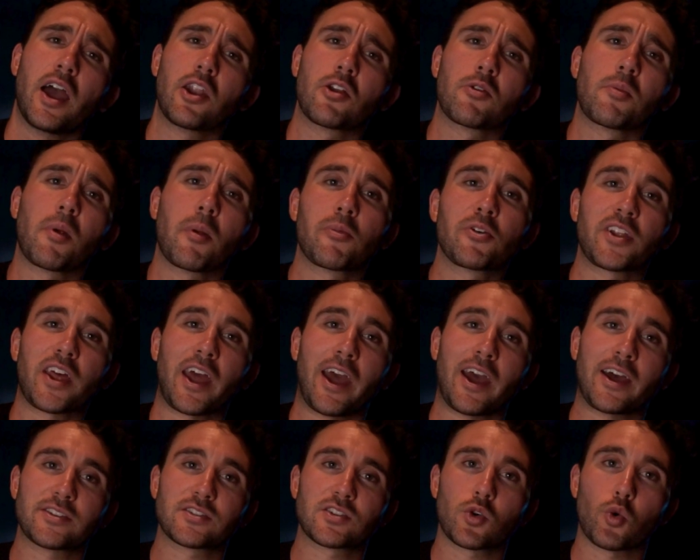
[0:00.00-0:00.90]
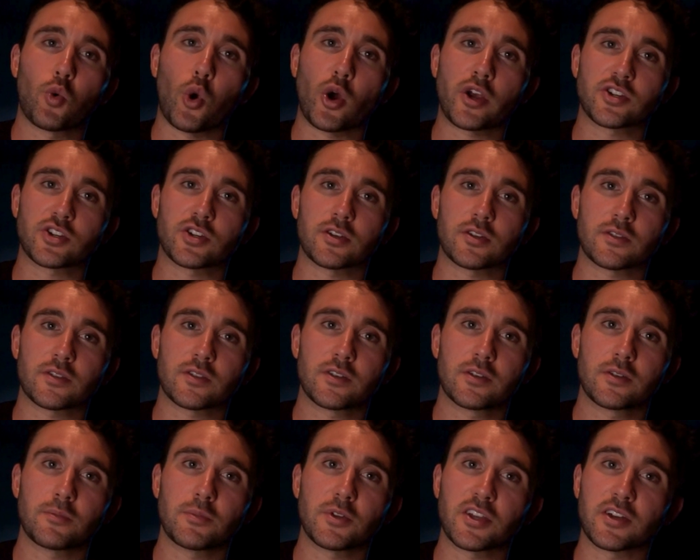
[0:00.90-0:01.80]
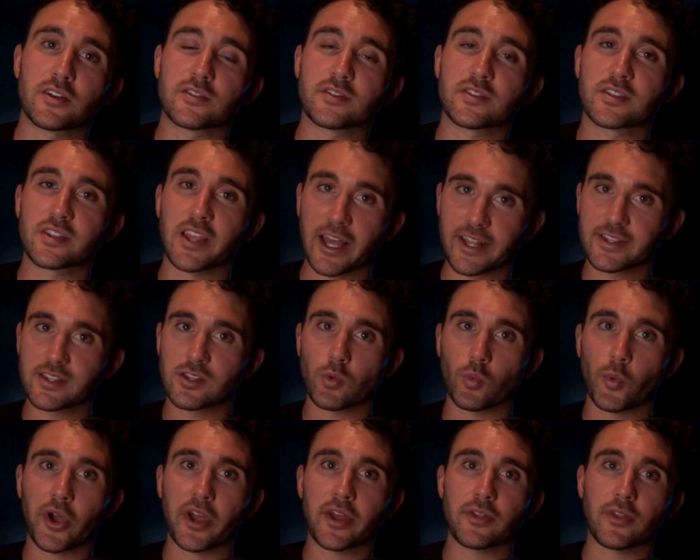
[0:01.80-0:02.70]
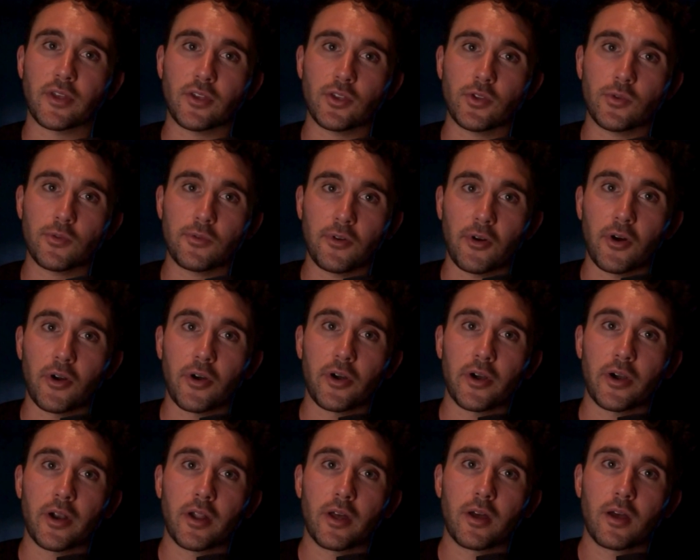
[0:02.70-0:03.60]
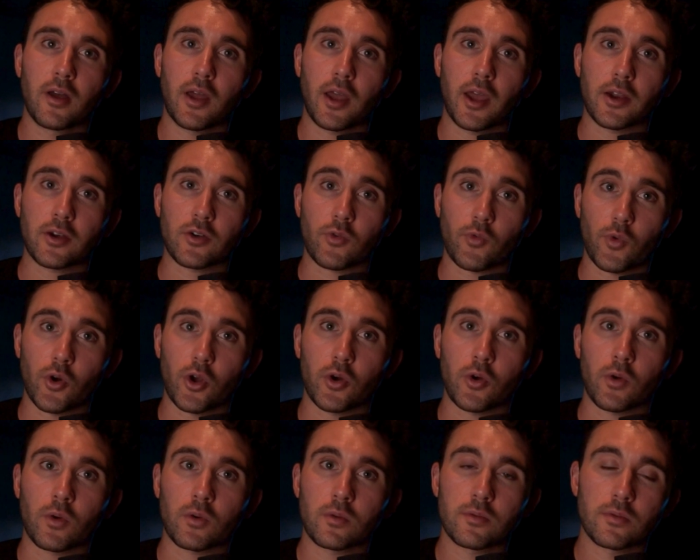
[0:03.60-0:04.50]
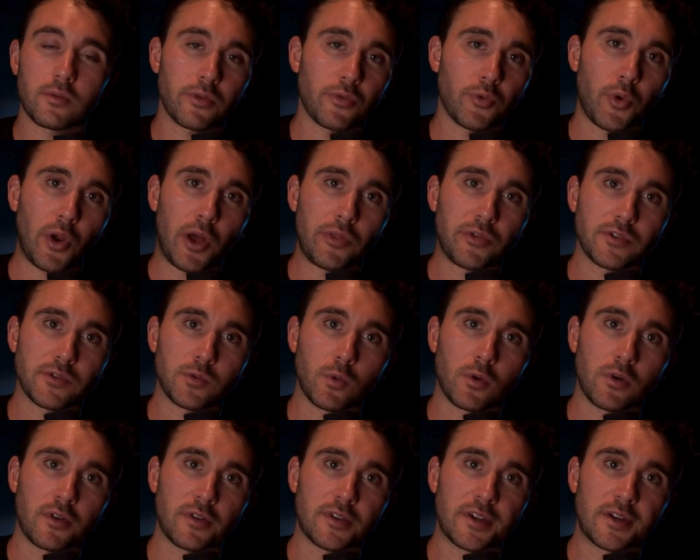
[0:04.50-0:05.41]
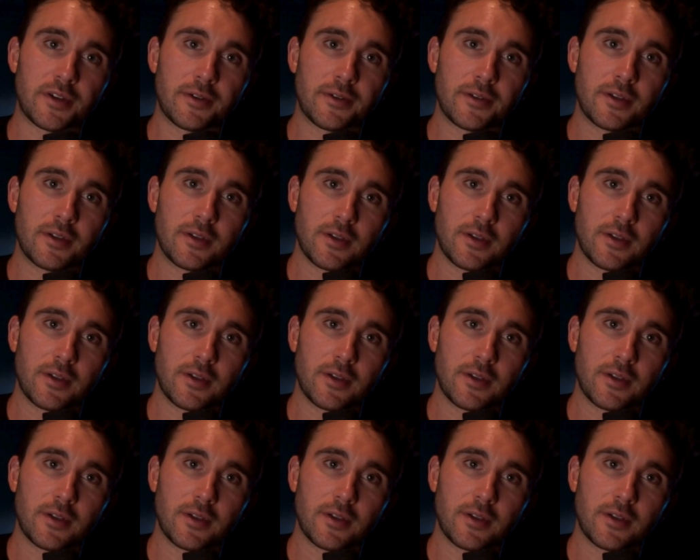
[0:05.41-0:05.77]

and remember to ask questions, because that's the way that you learn and grow throughout this world.